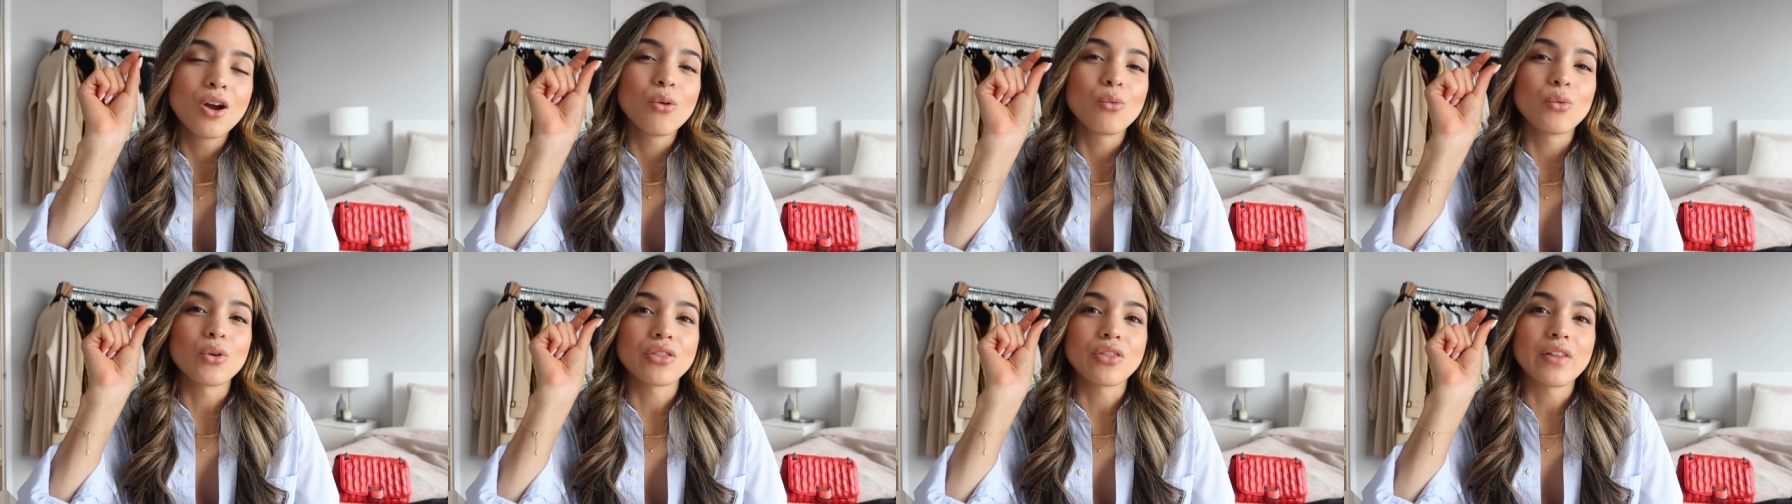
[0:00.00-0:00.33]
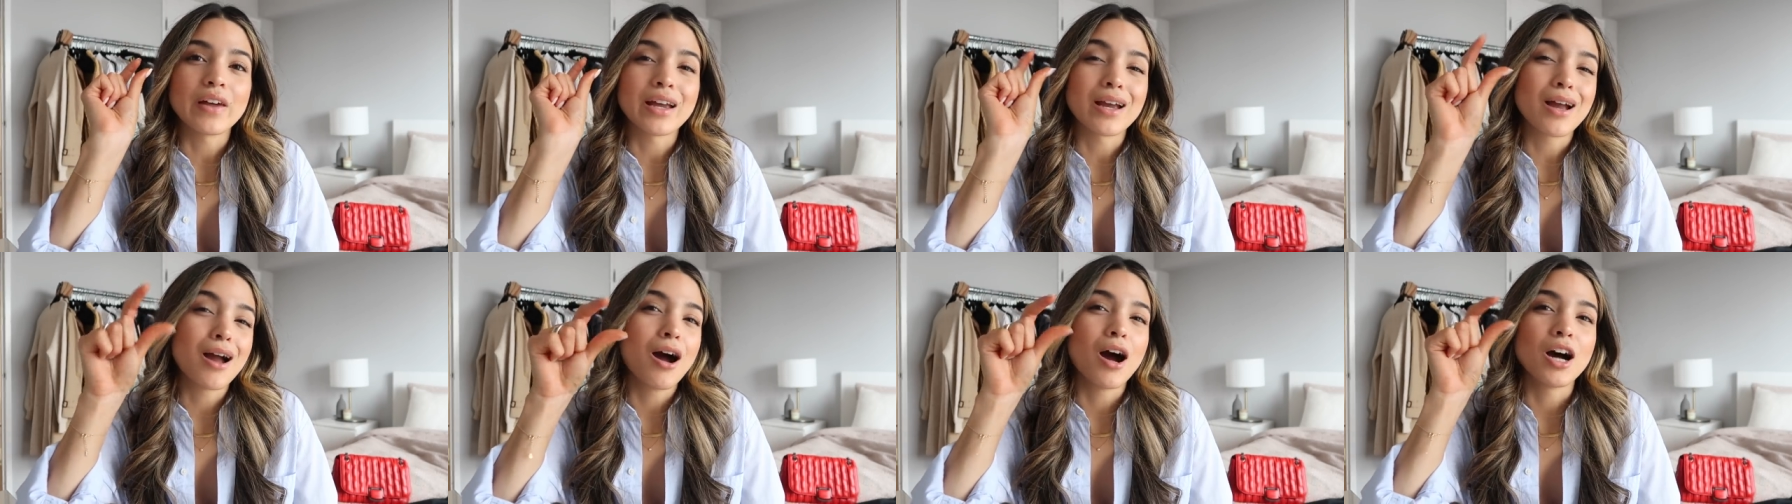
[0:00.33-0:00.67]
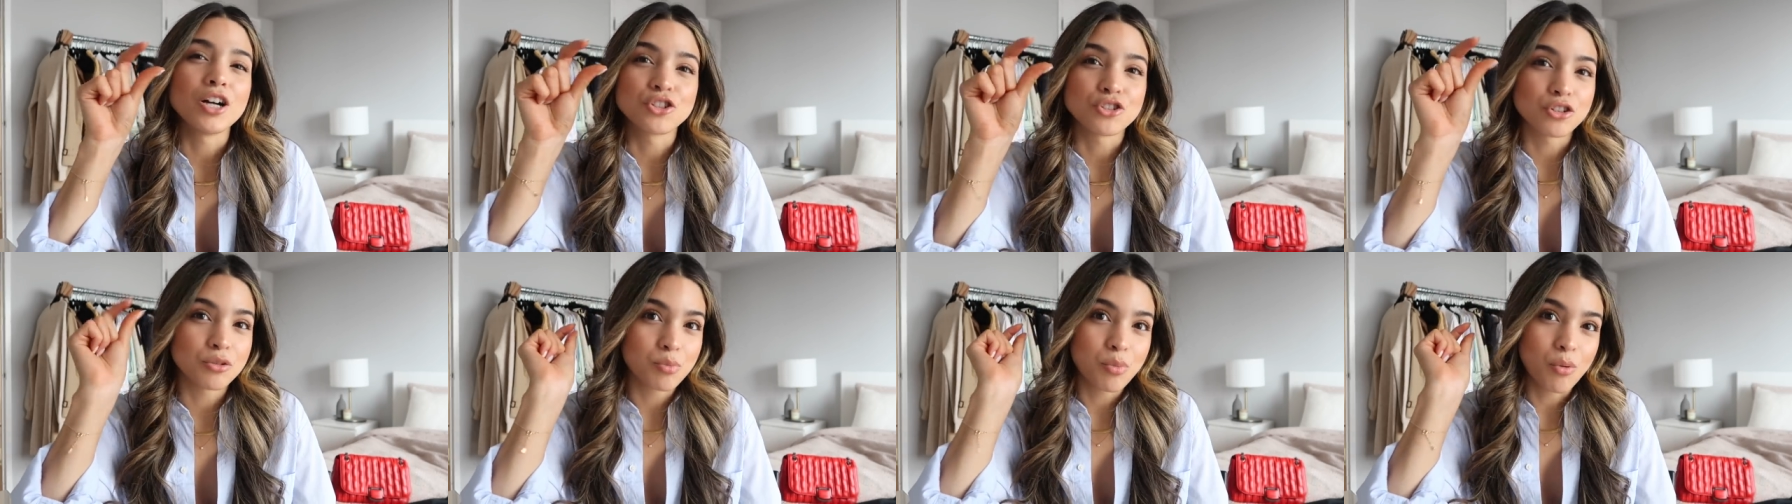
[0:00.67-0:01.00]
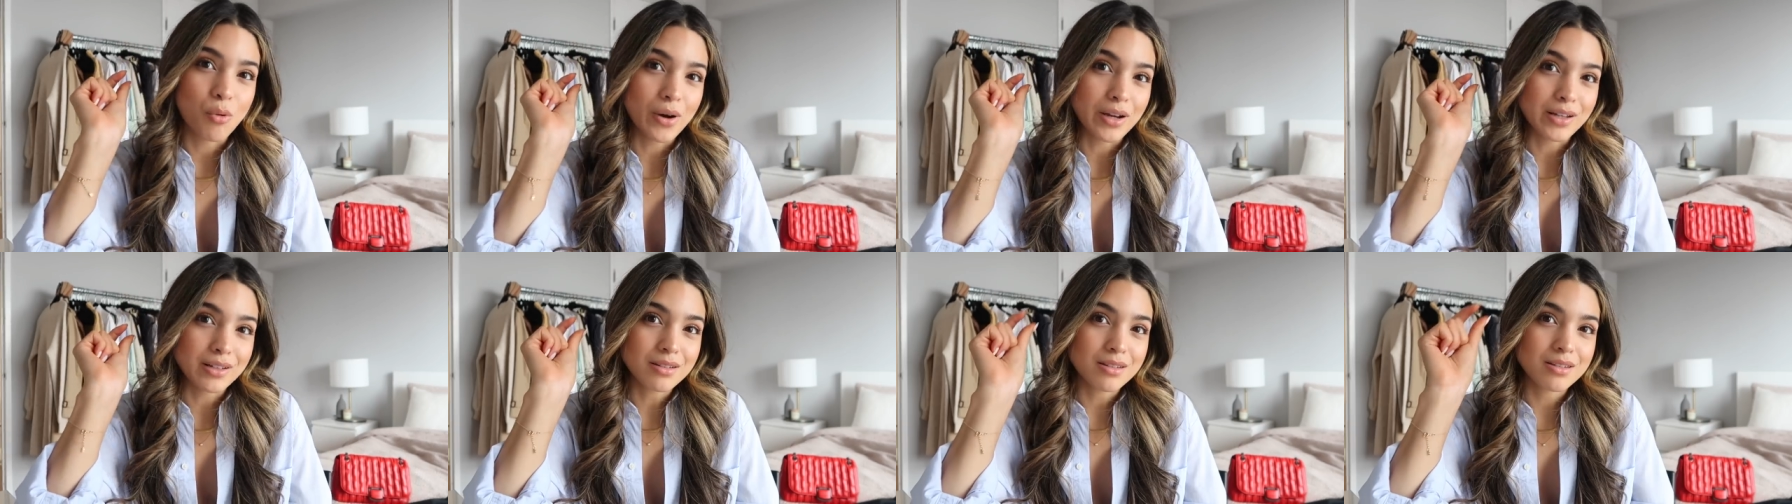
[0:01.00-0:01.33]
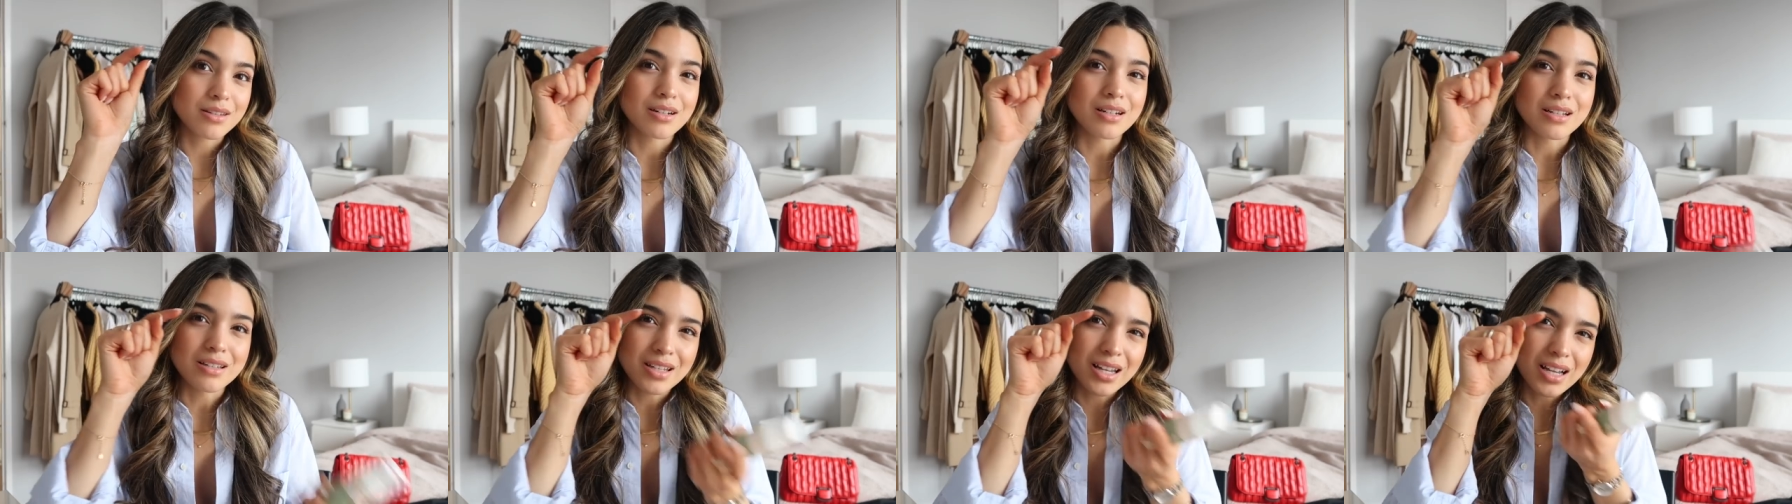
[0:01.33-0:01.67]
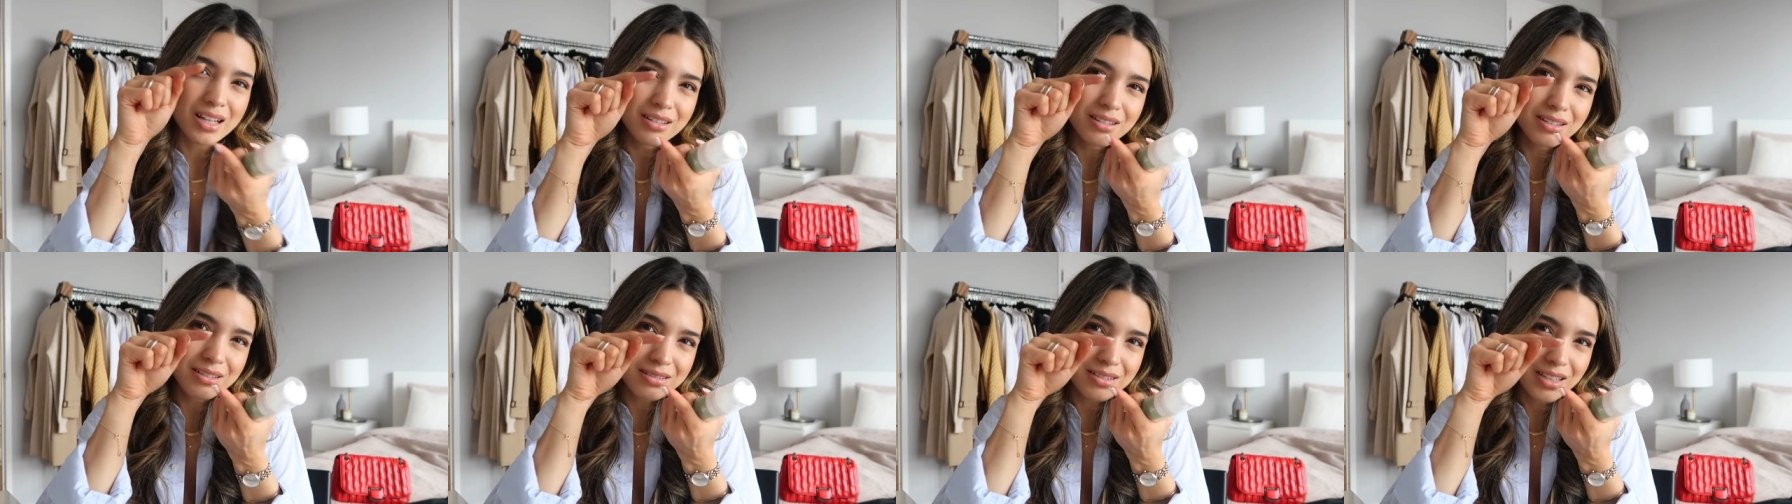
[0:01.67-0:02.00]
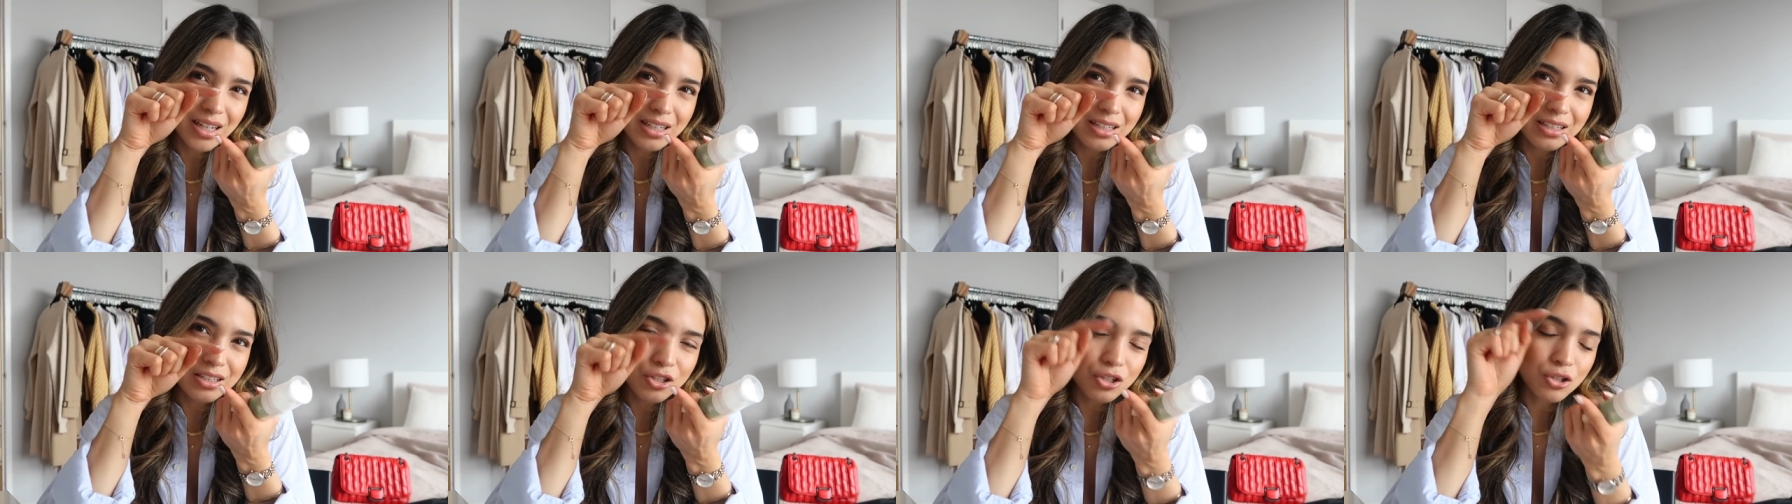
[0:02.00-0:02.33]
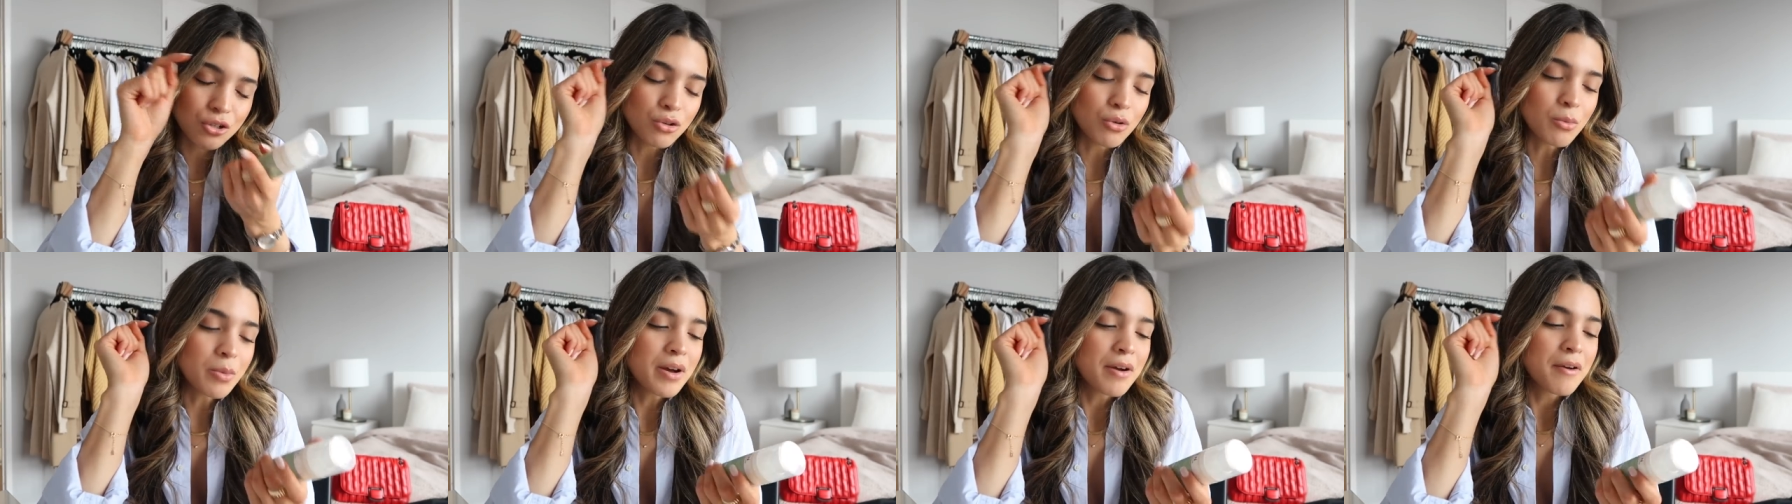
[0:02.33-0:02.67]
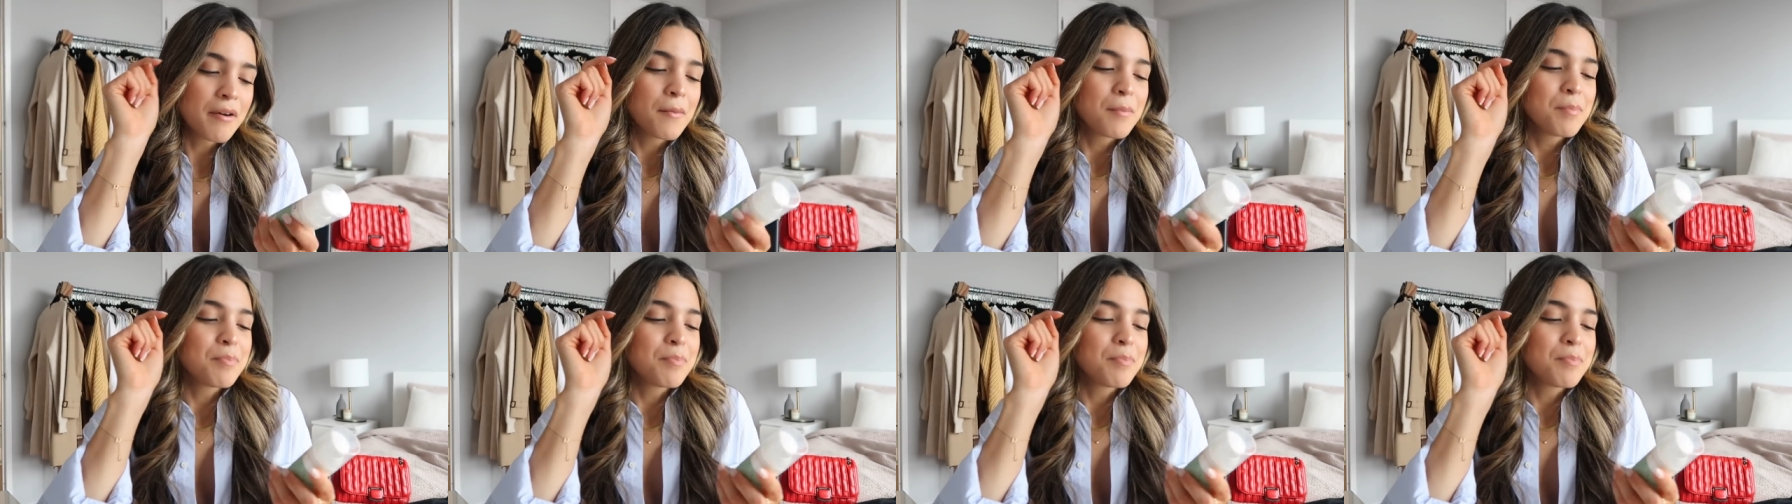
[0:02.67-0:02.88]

with like 100 points and it's like a little tiny tube?